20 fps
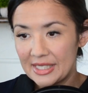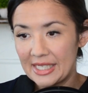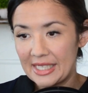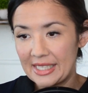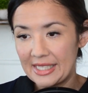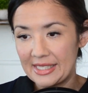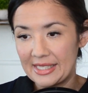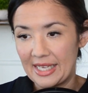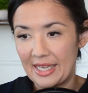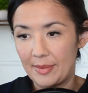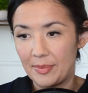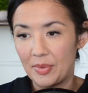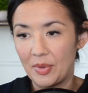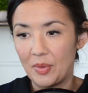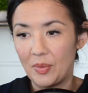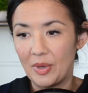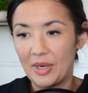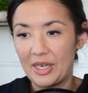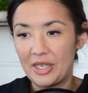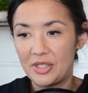example
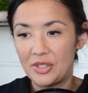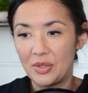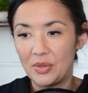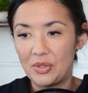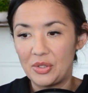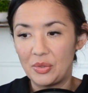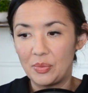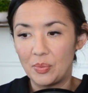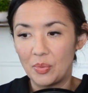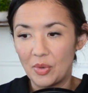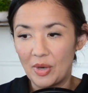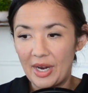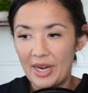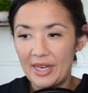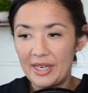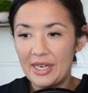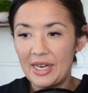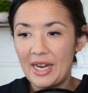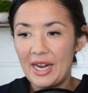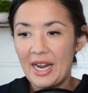where I showed you bread